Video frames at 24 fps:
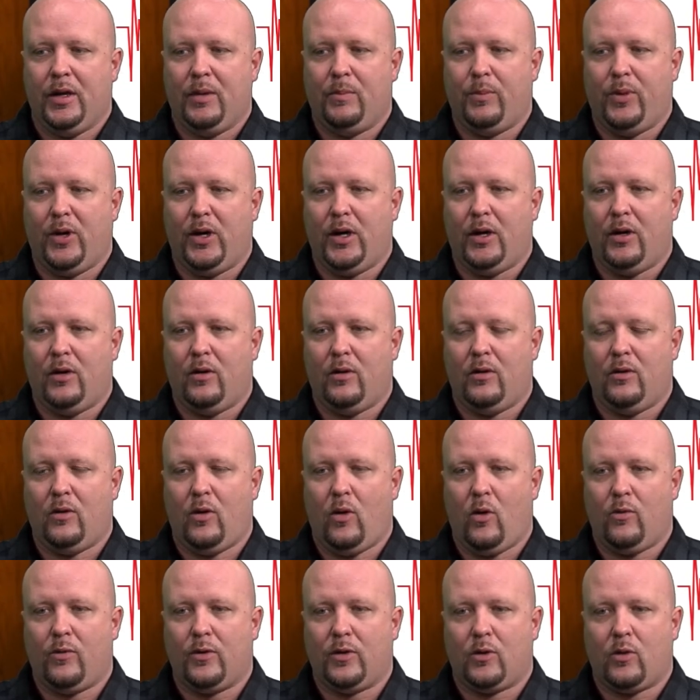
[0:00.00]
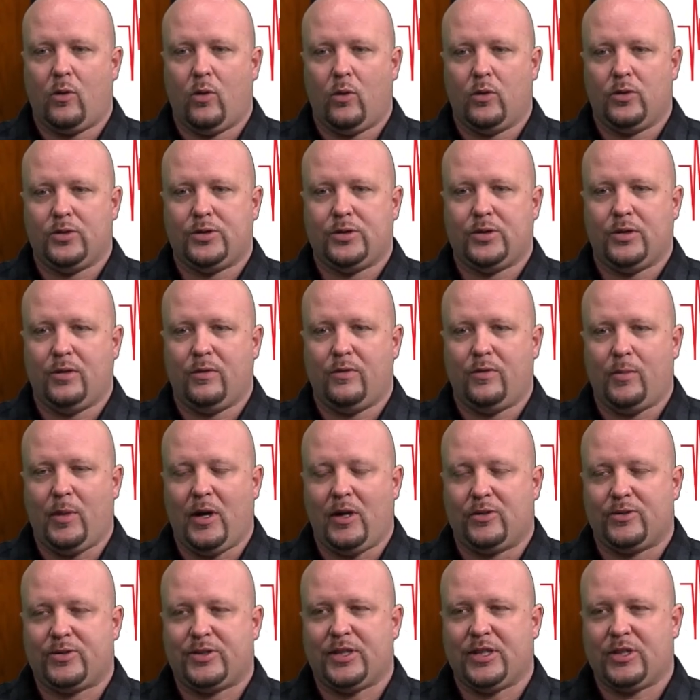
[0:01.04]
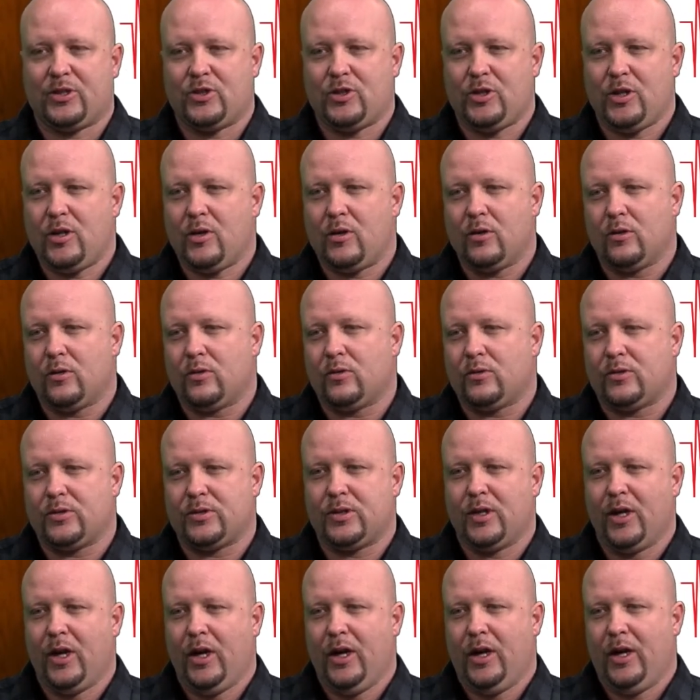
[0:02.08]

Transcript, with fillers: But over the course of about six years,